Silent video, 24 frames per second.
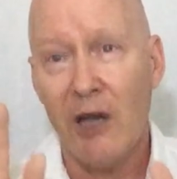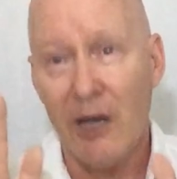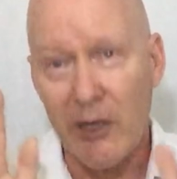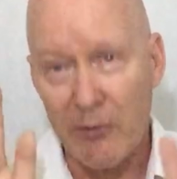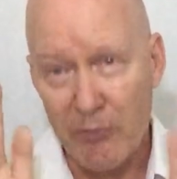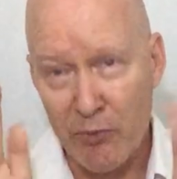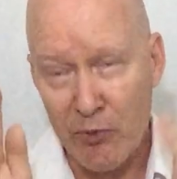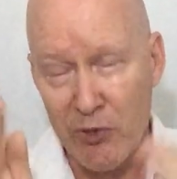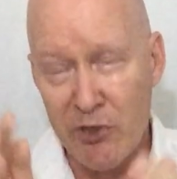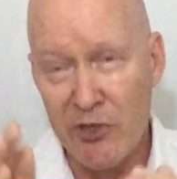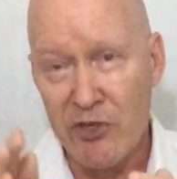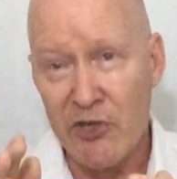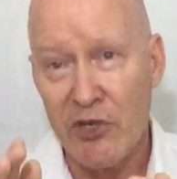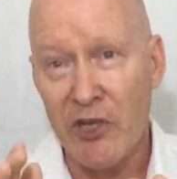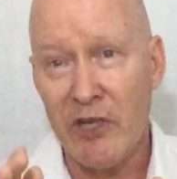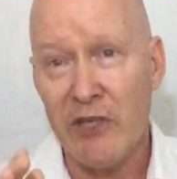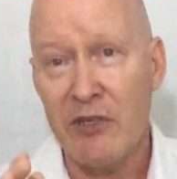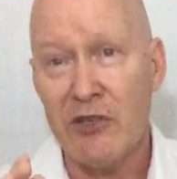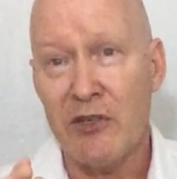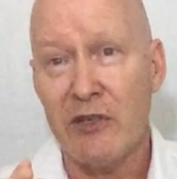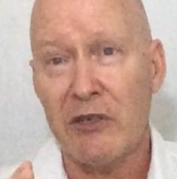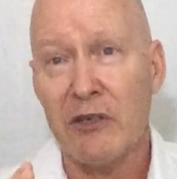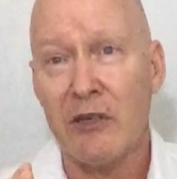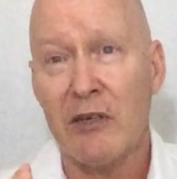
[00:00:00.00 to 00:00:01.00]
I
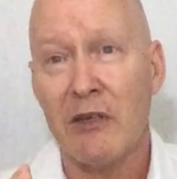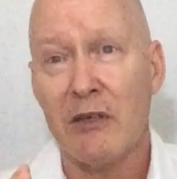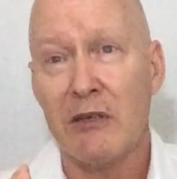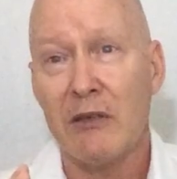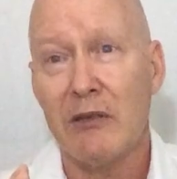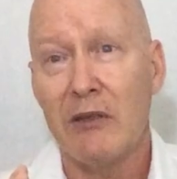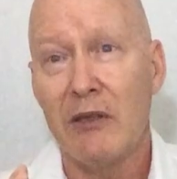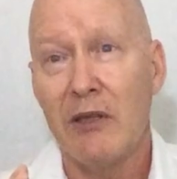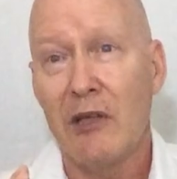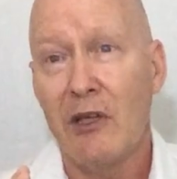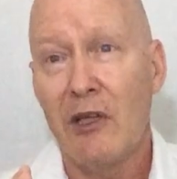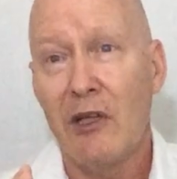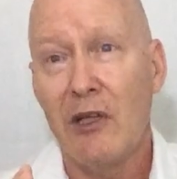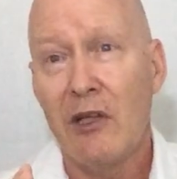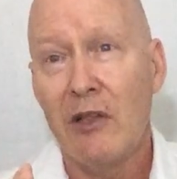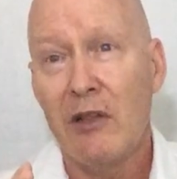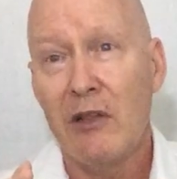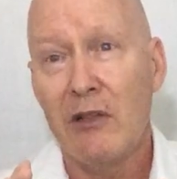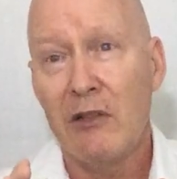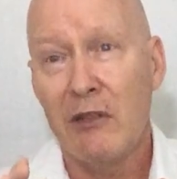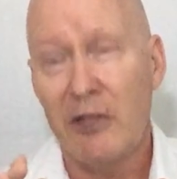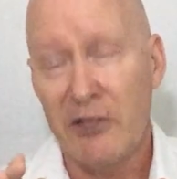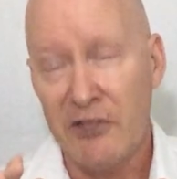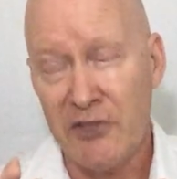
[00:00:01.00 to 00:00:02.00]
appreciate you
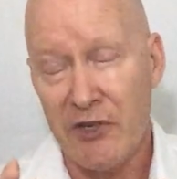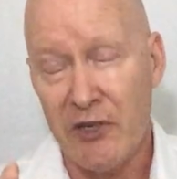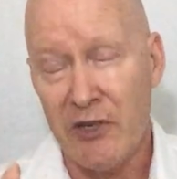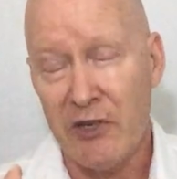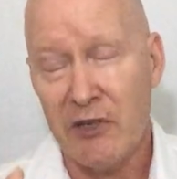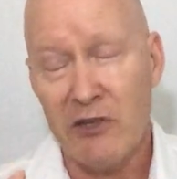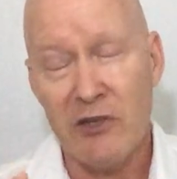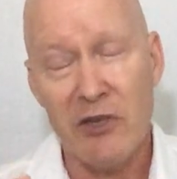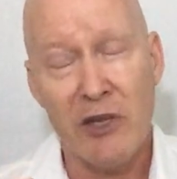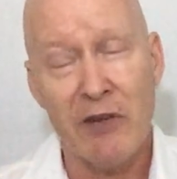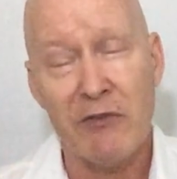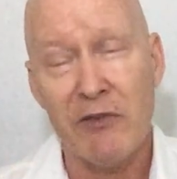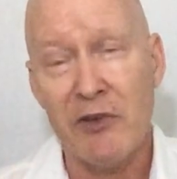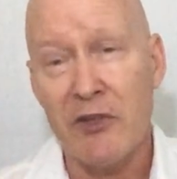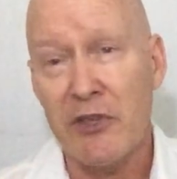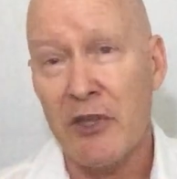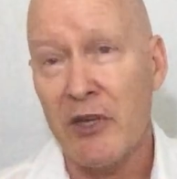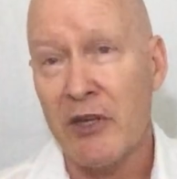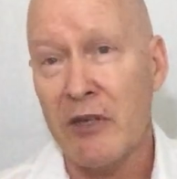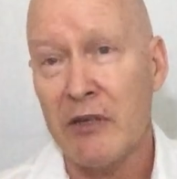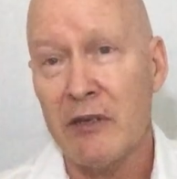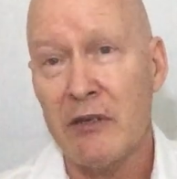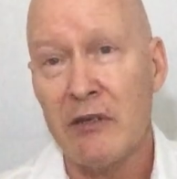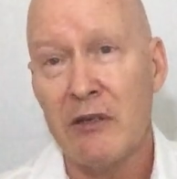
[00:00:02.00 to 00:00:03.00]
listening to
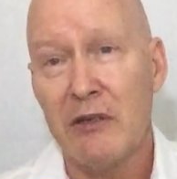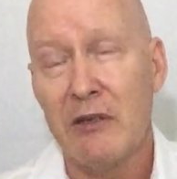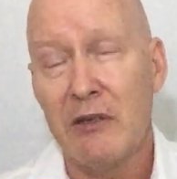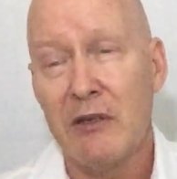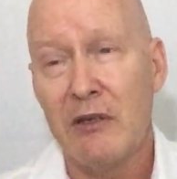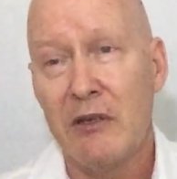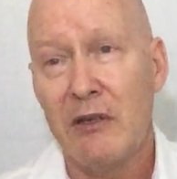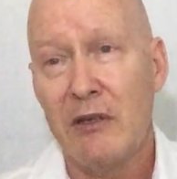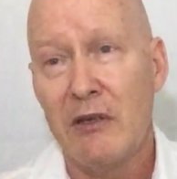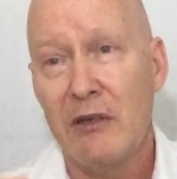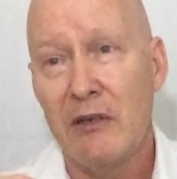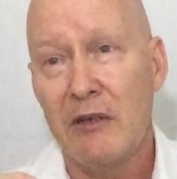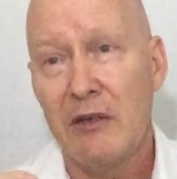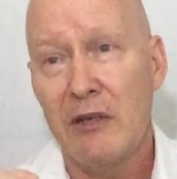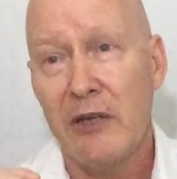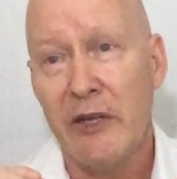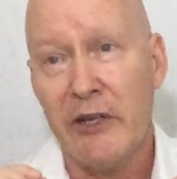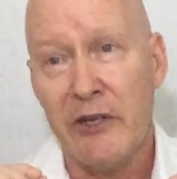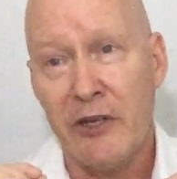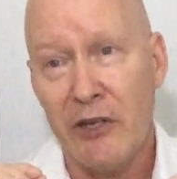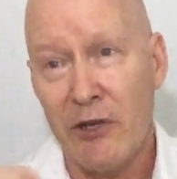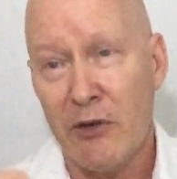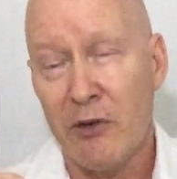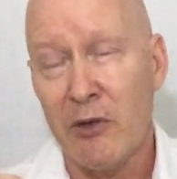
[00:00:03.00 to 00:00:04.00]
everything
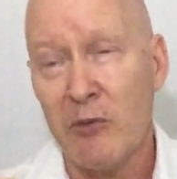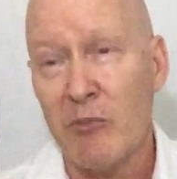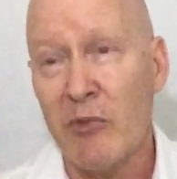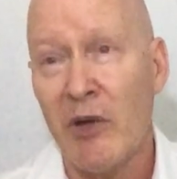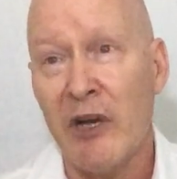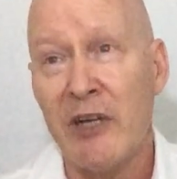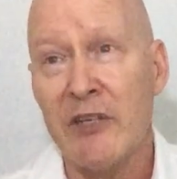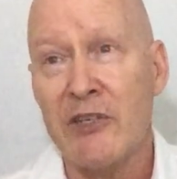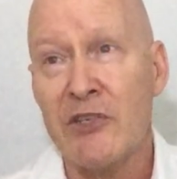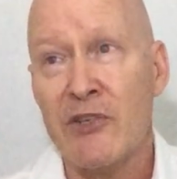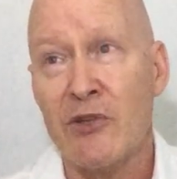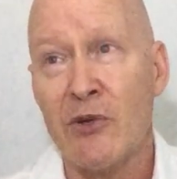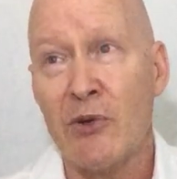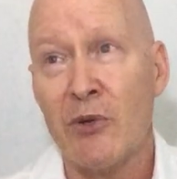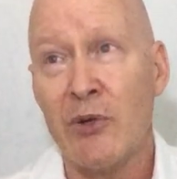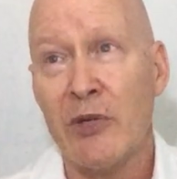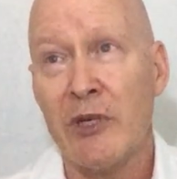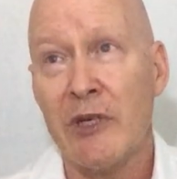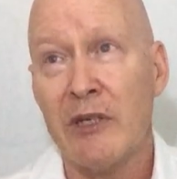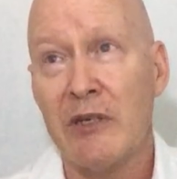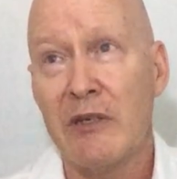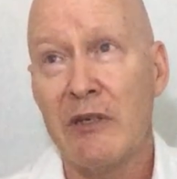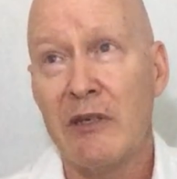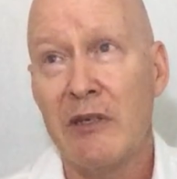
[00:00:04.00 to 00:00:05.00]
and hearing my
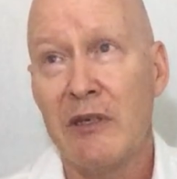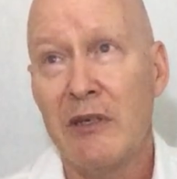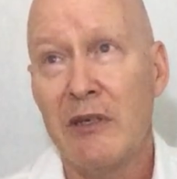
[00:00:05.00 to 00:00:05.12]
story.